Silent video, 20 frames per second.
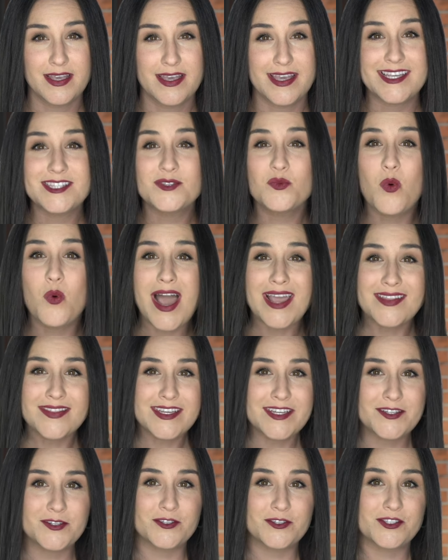It's
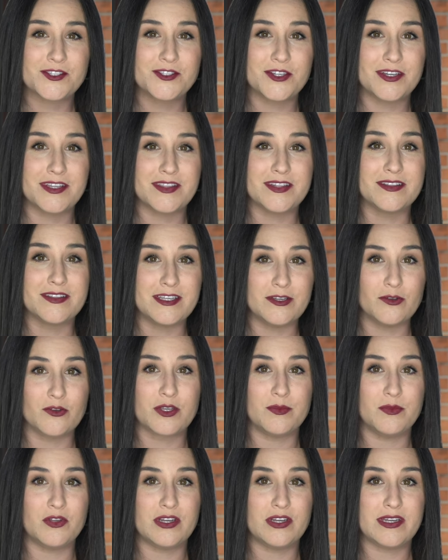widely understood in the legal
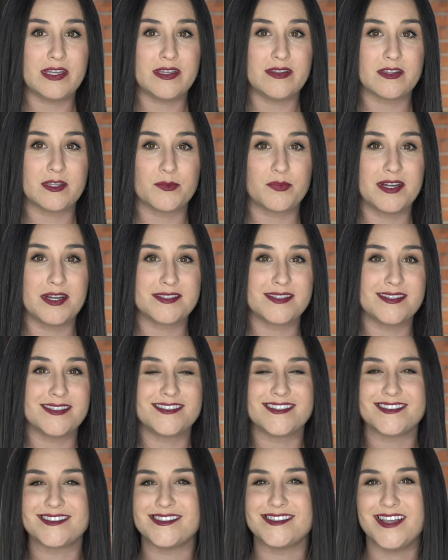community that the
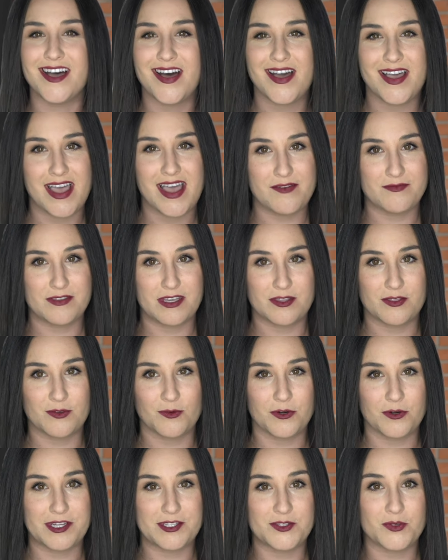president does not have the
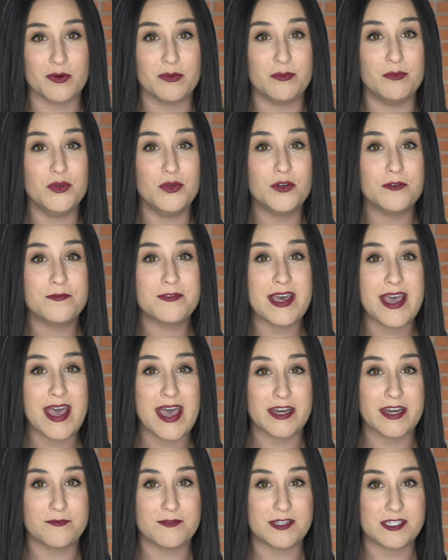authority to remove the
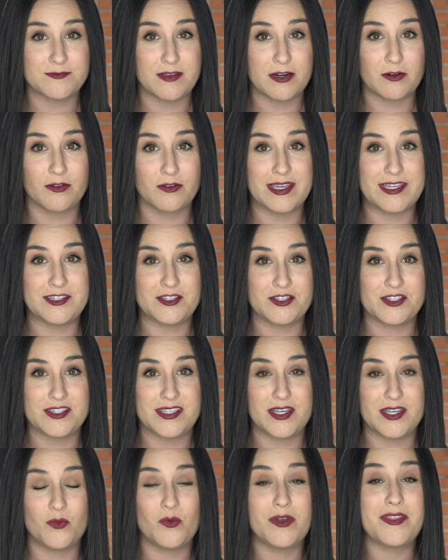head of this federal
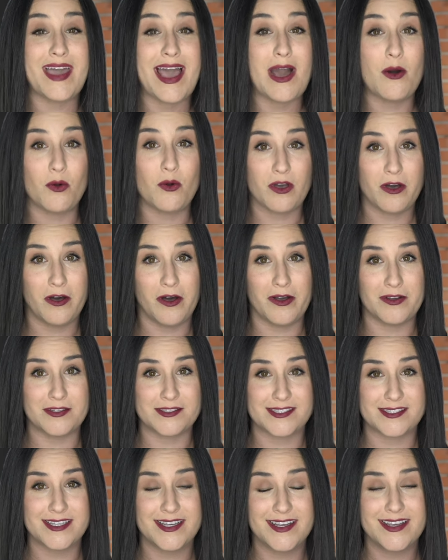agency without
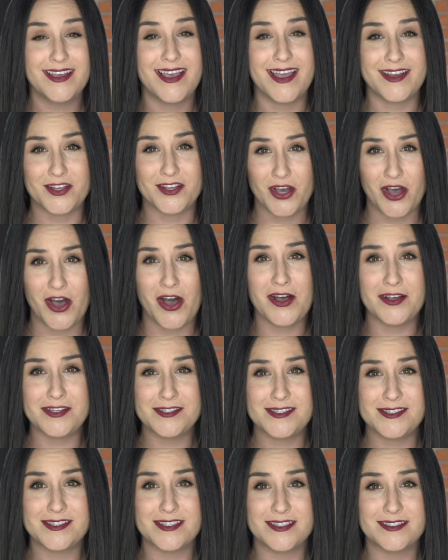cause, and
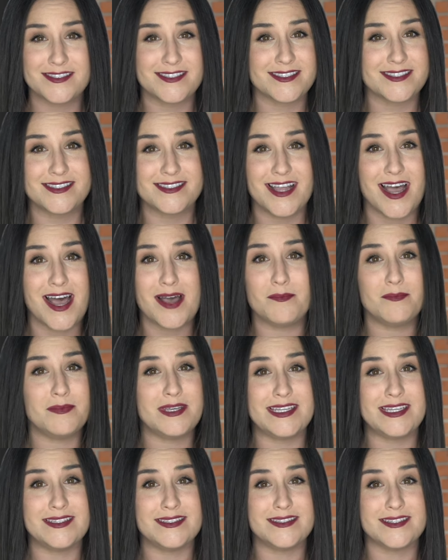cause does not
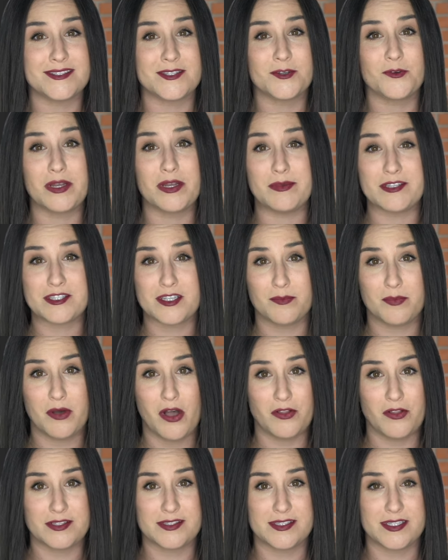mean disagreements on
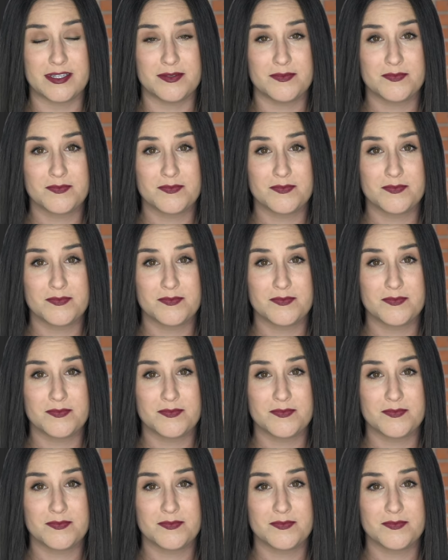policy.